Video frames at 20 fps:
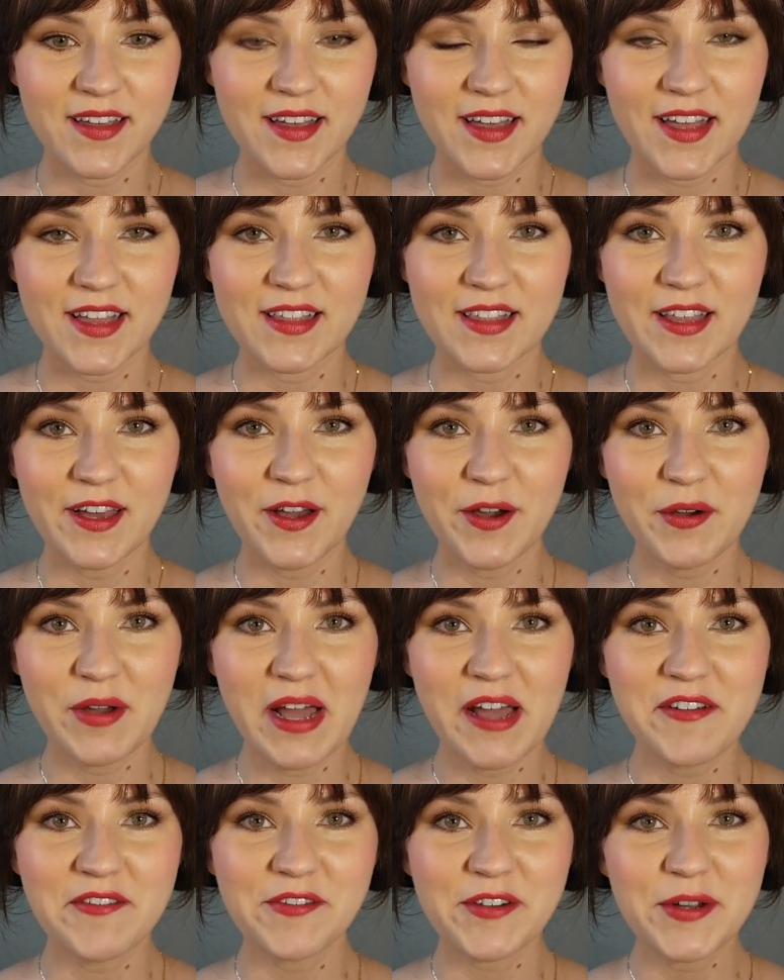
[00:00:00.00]
Hello
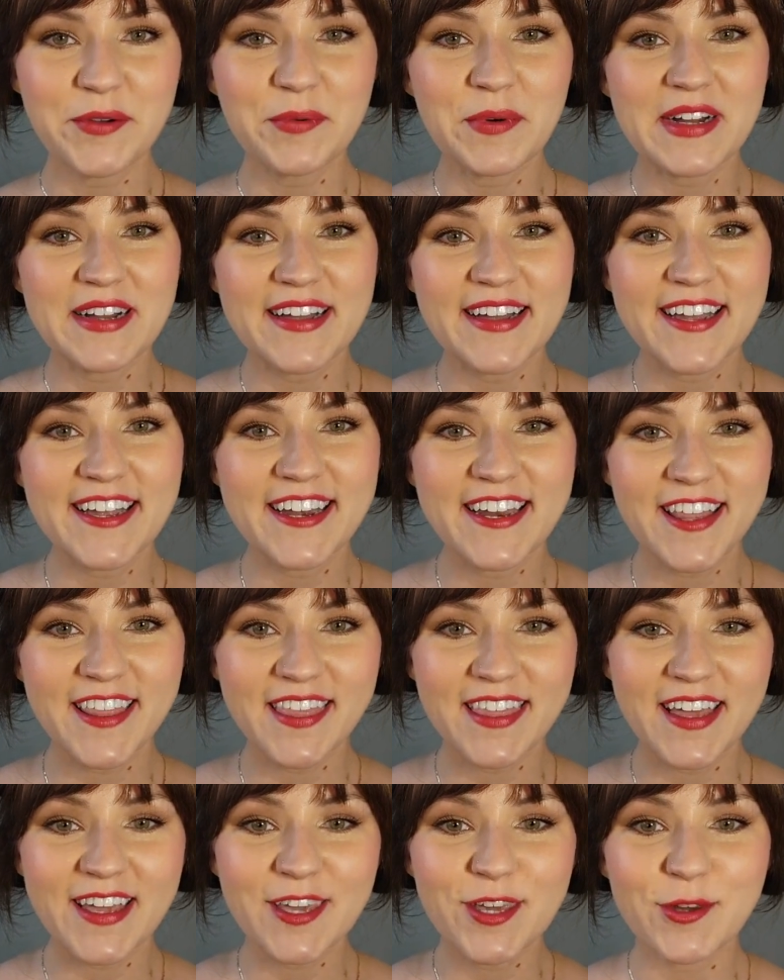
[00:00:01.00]
everyone!
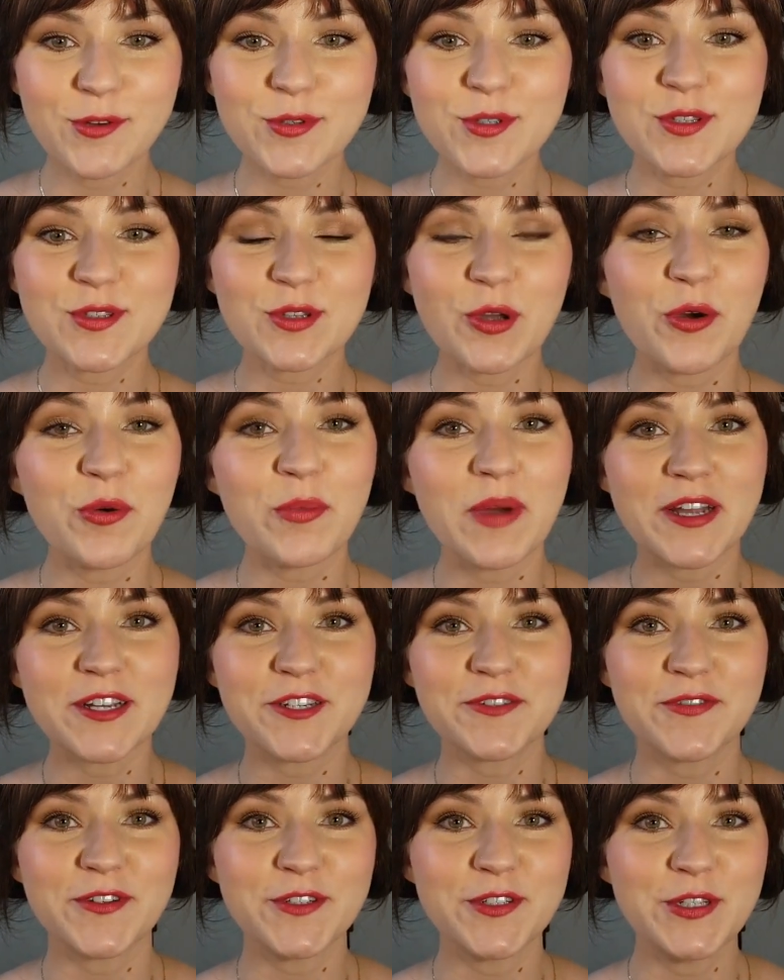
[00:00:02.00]
Thank you so much
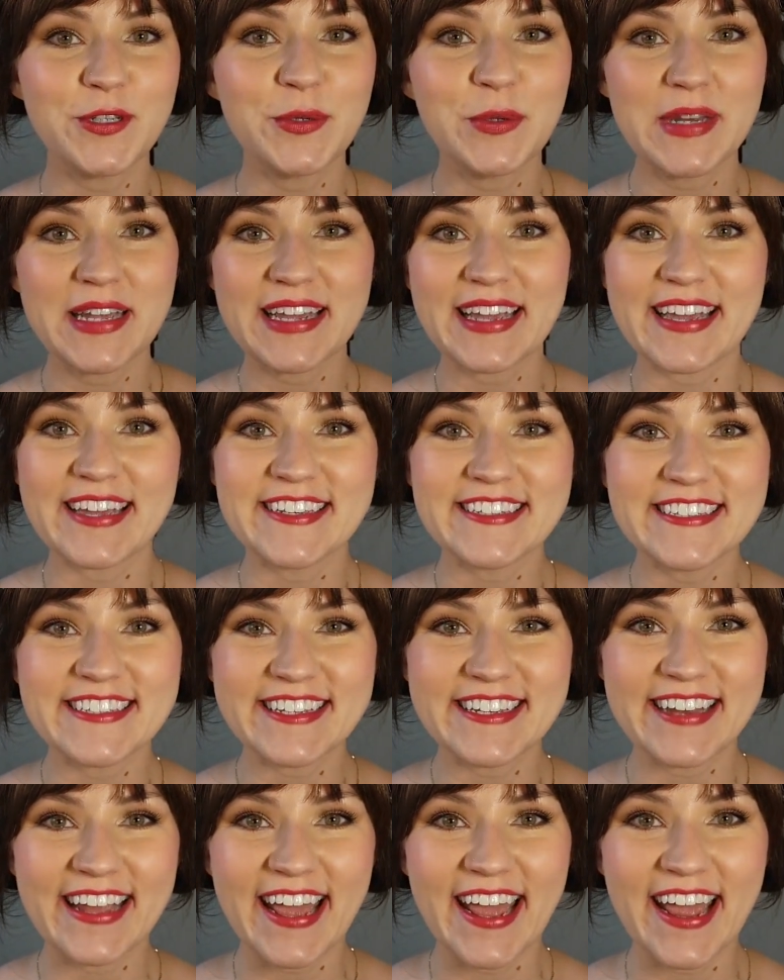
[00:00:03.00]
for tuning in
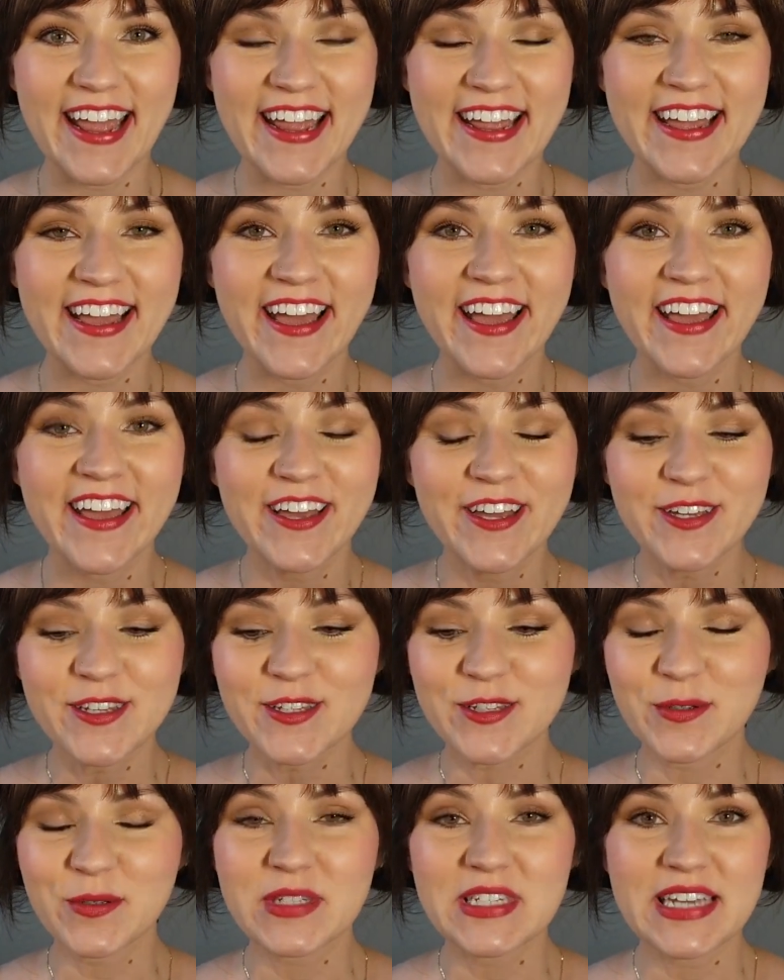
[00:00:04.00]
today.
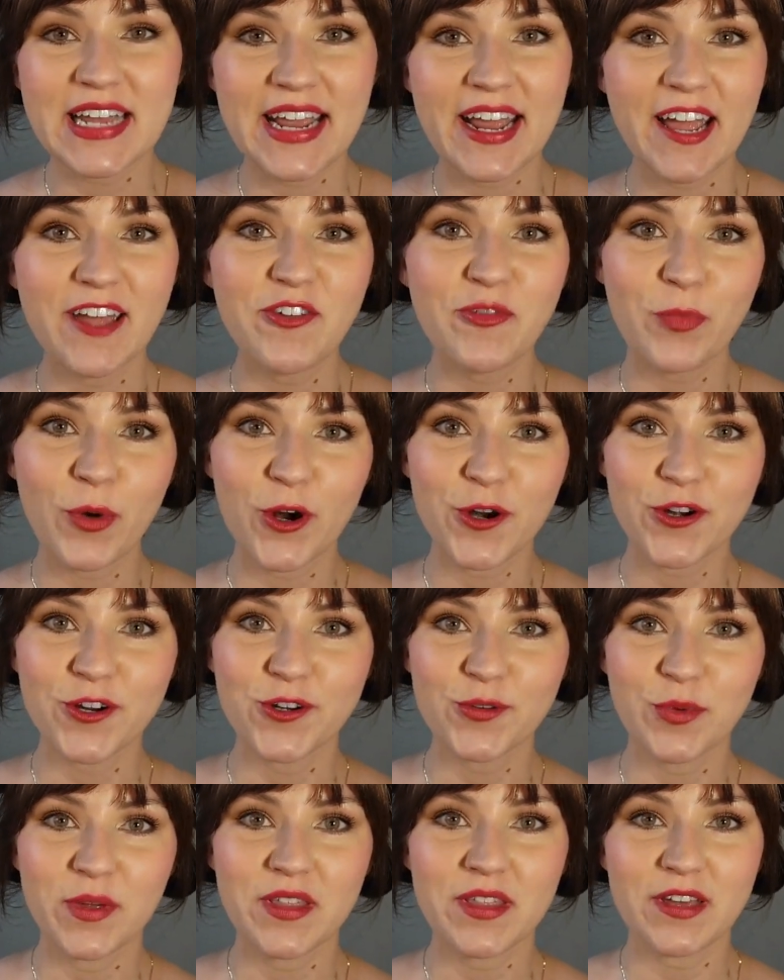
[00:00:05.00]
So today I've partnered
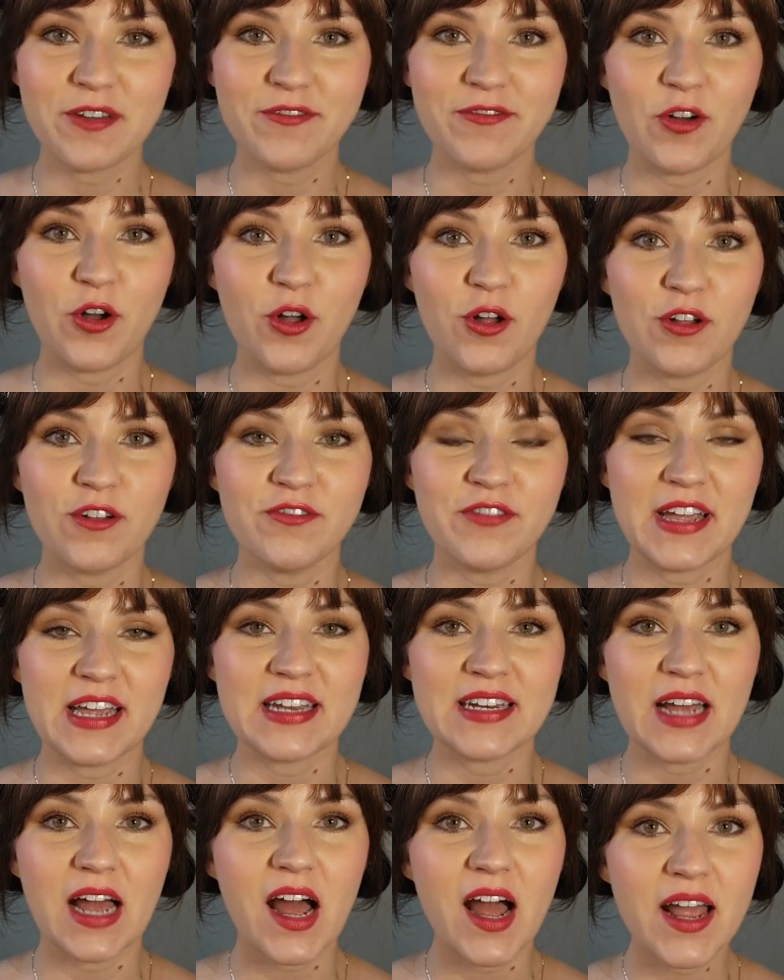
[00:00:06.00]
with EVOLVh
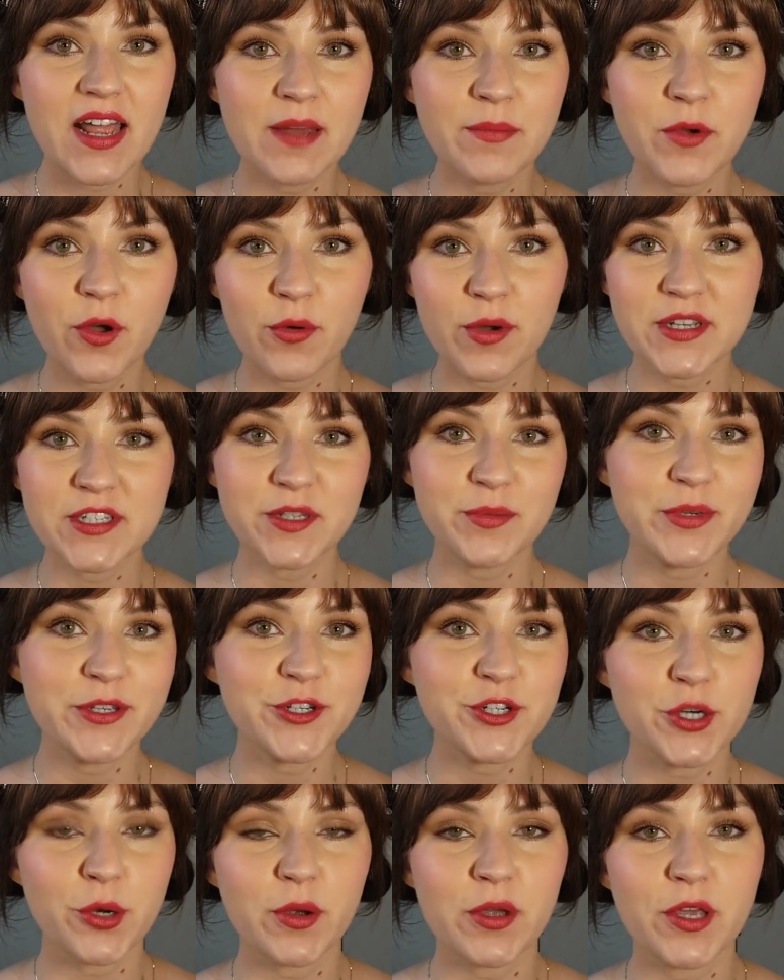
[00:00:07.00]
and I am going to be
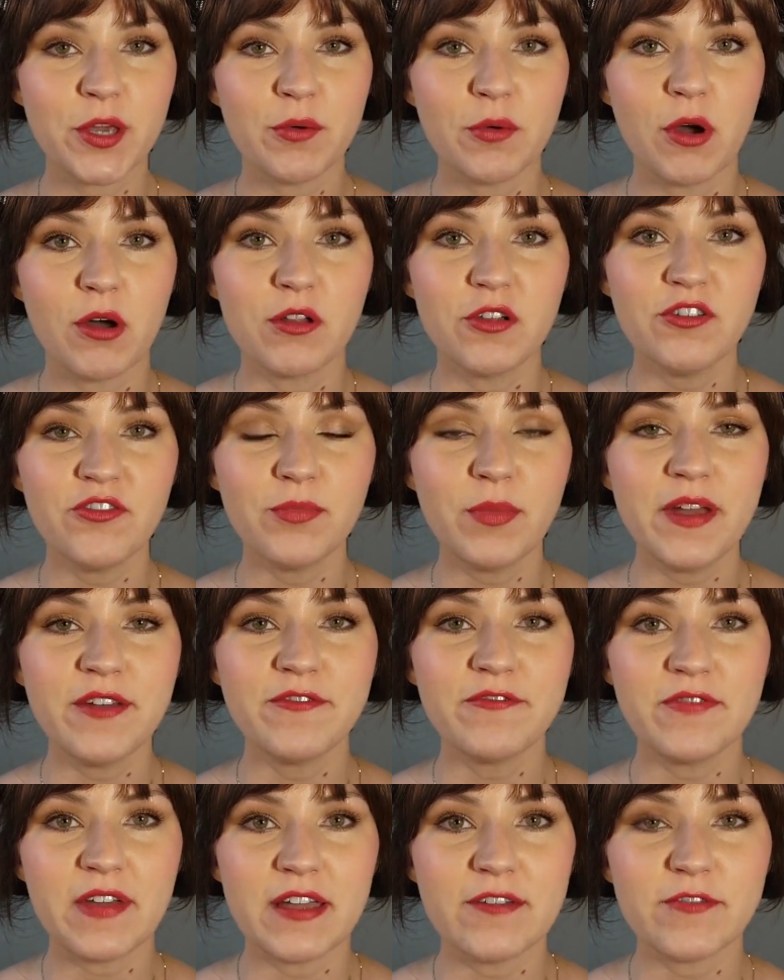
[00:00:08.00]
showing you all of my
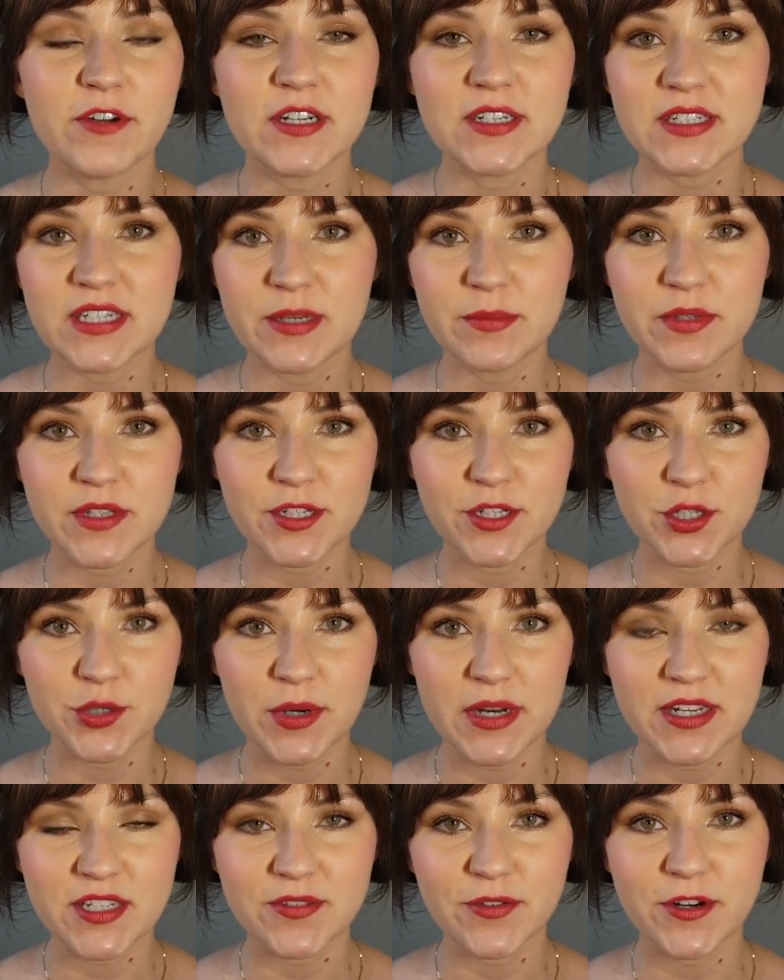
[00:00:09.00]
favorite tips and
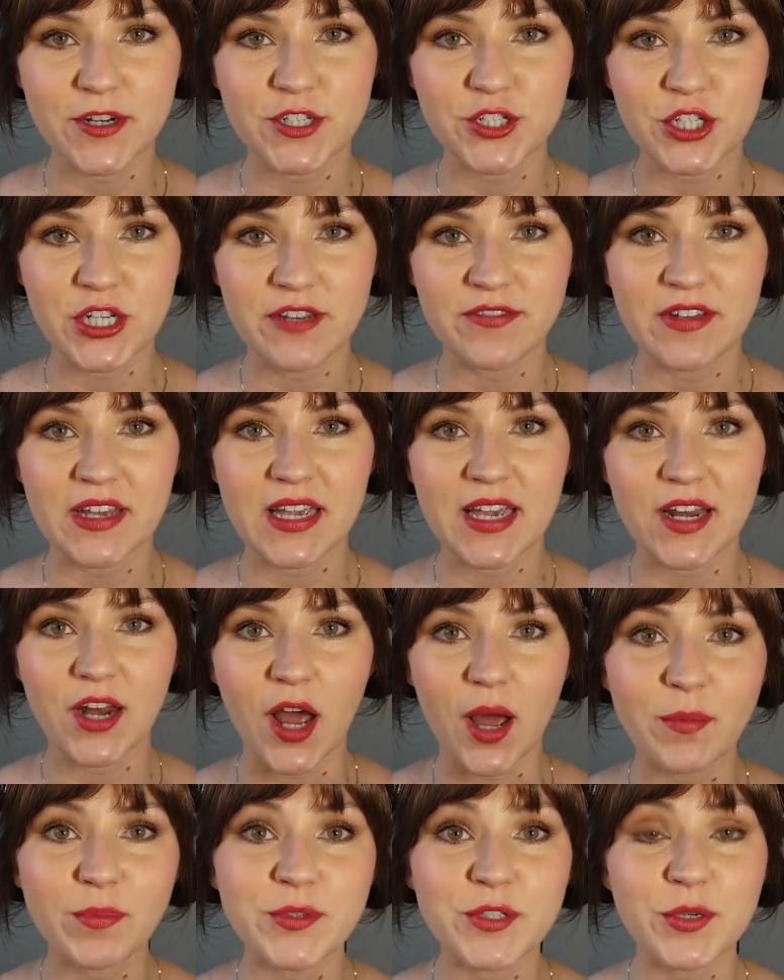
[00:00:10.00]
tricks for achieving an
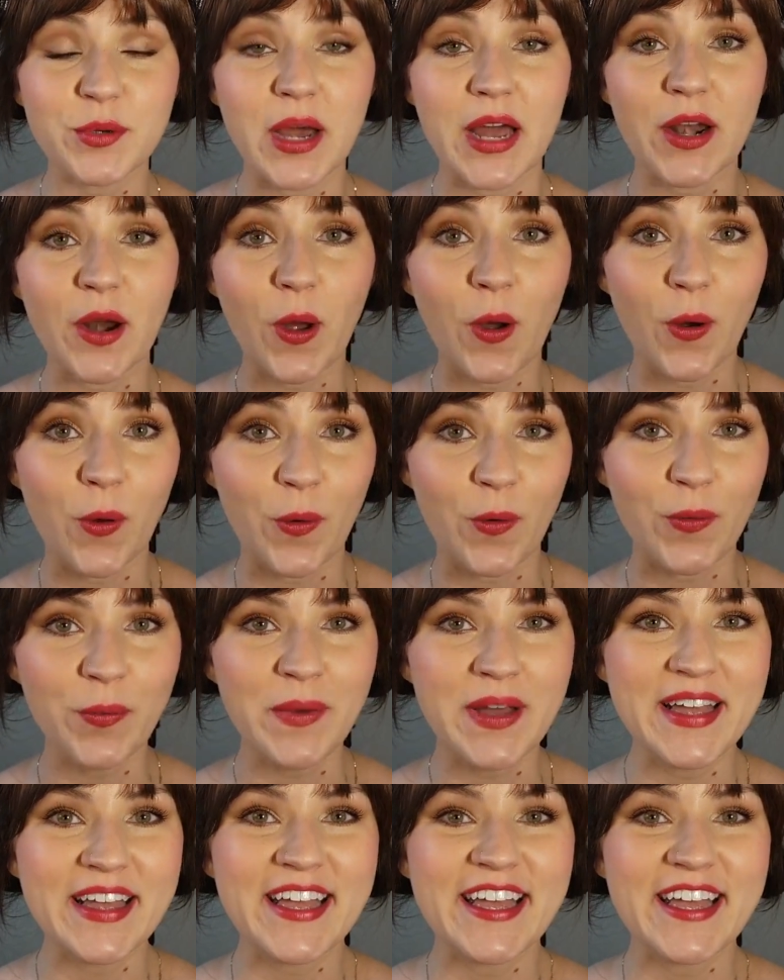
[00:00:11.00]
updo at home.